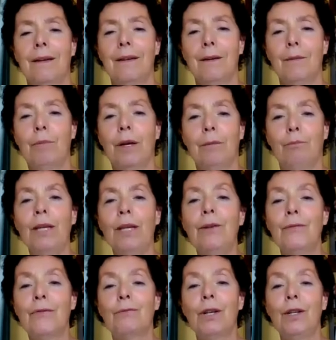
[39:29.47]
uh, pet
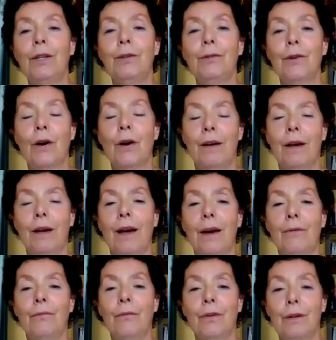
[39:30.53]
peeves, really. You know, I
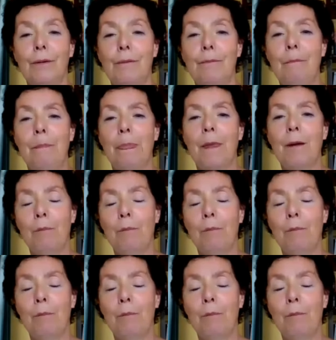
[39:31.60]
have um,